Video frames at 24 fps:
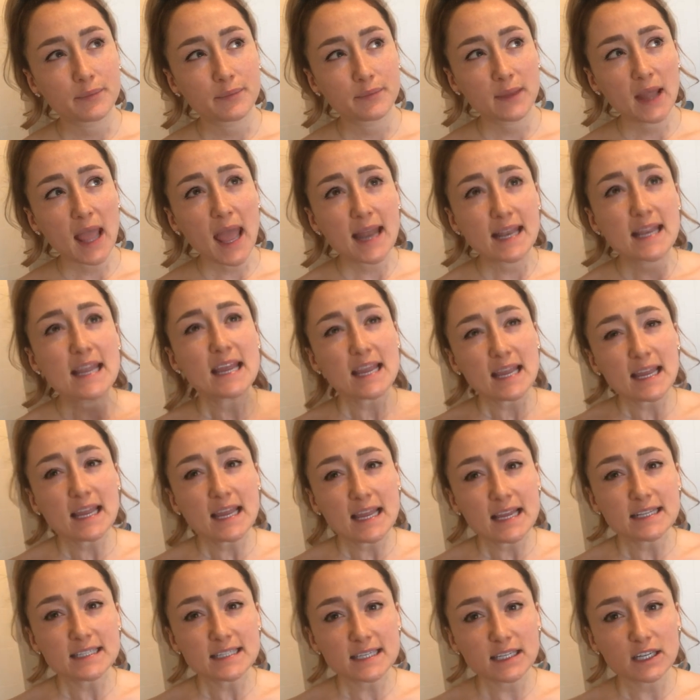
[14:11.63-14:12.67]
and he
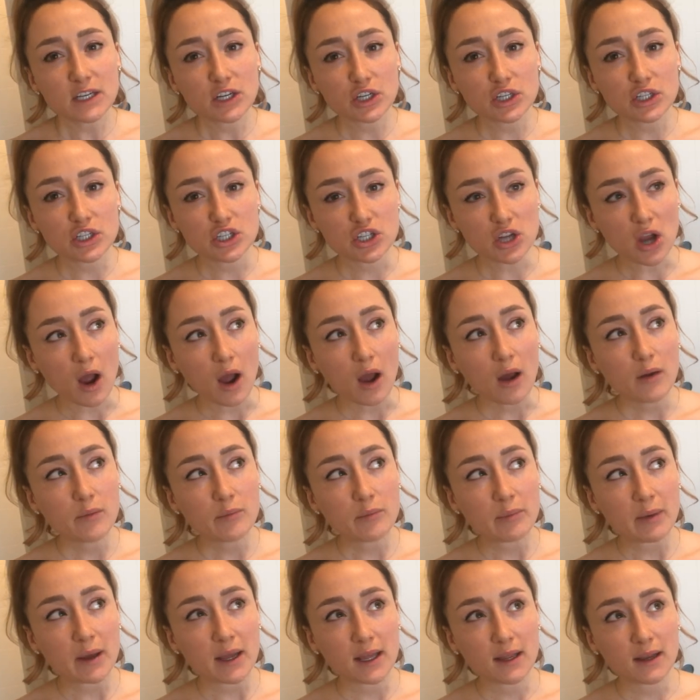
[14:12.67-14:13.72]
did a good job,
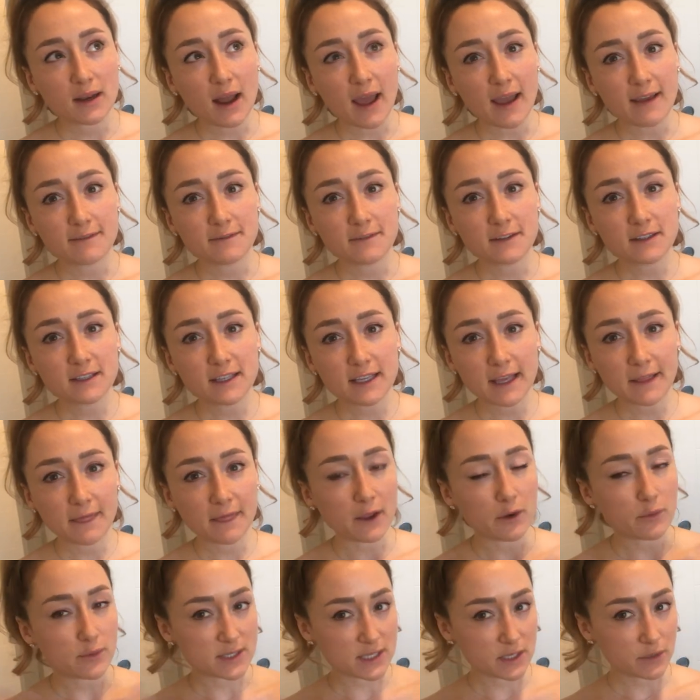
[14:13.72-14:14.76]
but I feel like there
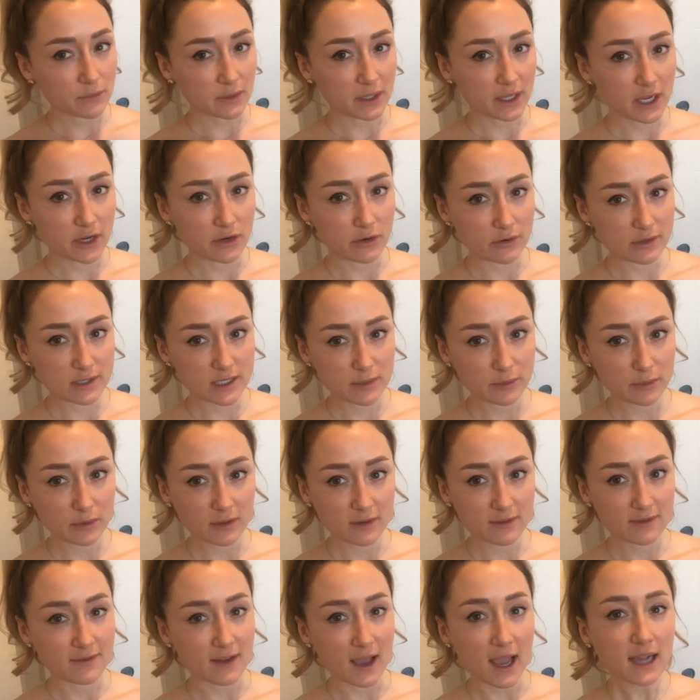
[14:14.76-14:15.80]
wasn't really a noticeable
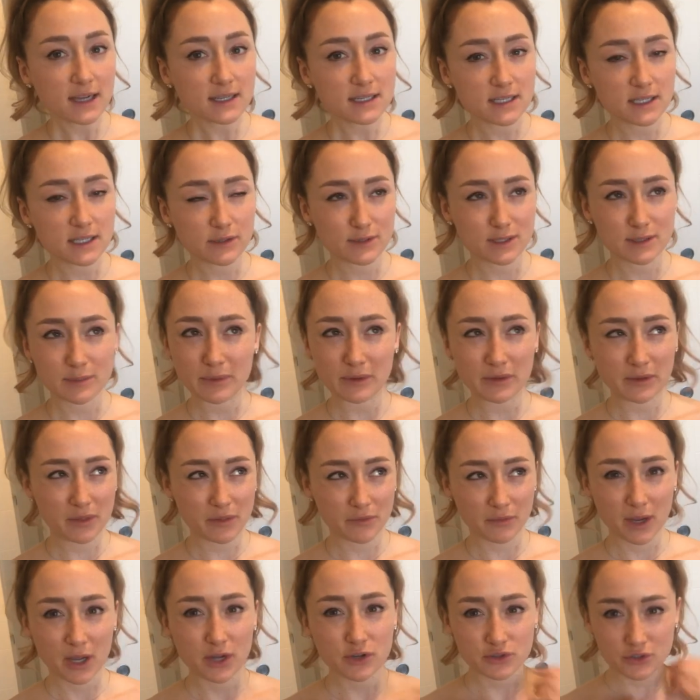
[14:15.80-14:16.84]
effect, and it was about
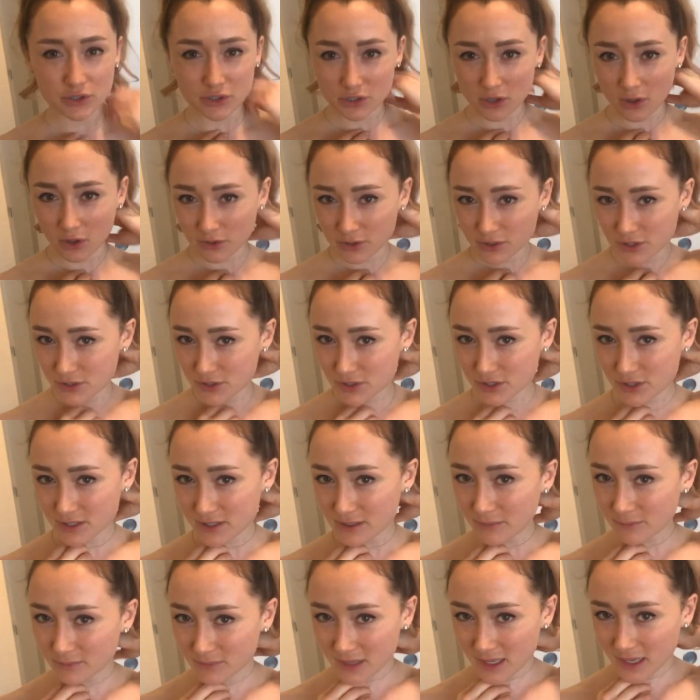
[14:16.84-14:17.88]
$300 or
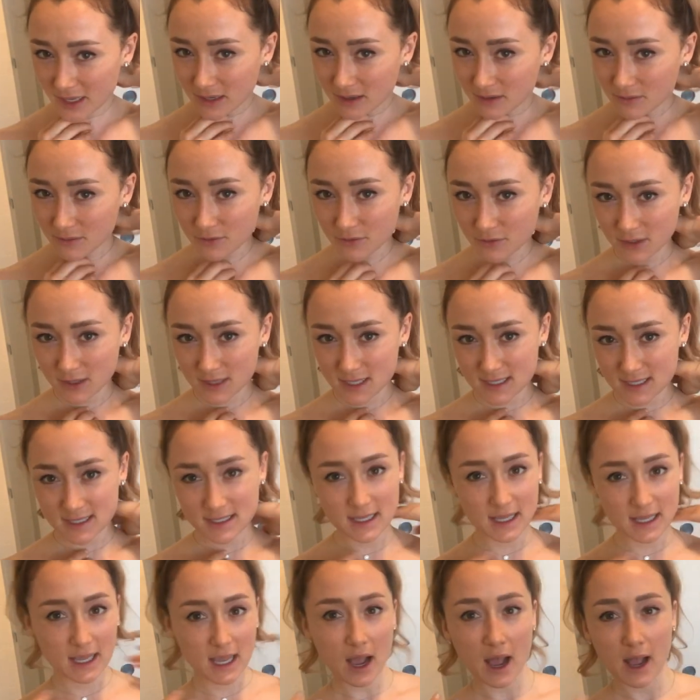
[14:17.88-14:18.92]
something for this
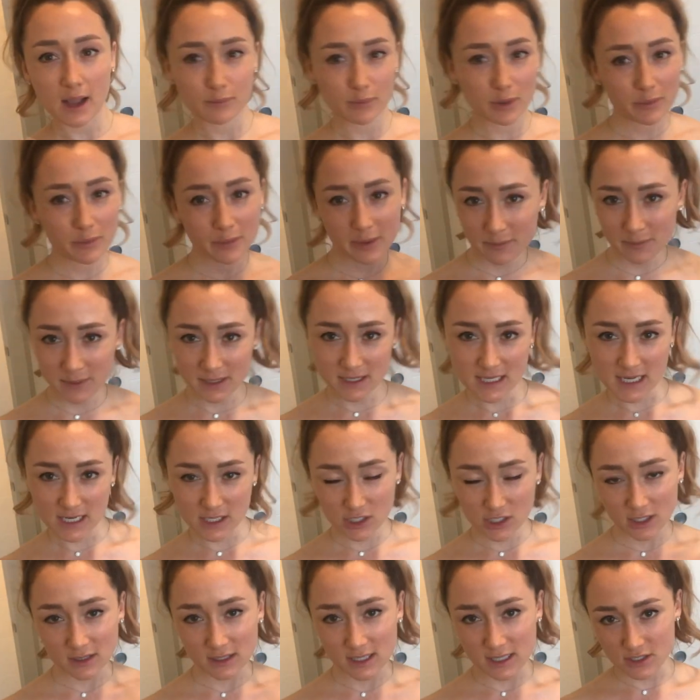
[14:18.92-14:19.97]
like
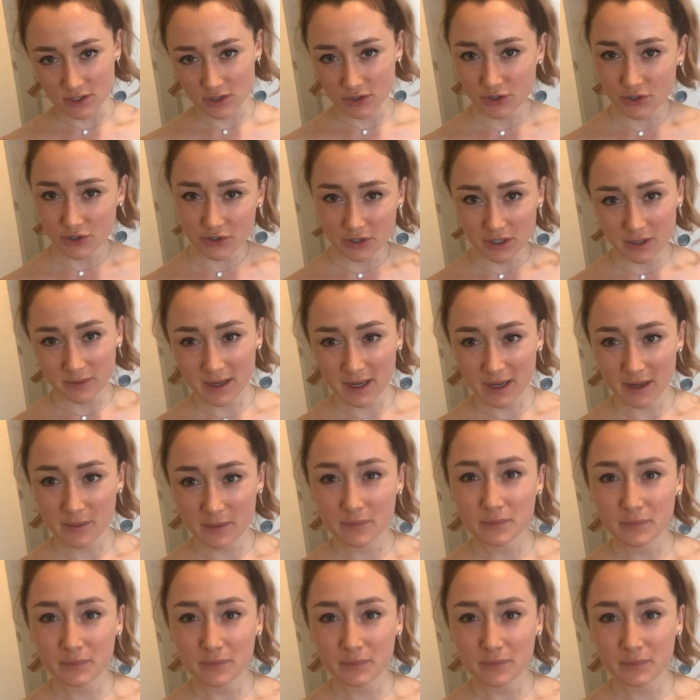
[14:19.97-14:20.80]
hyperpigmentation laser treatment.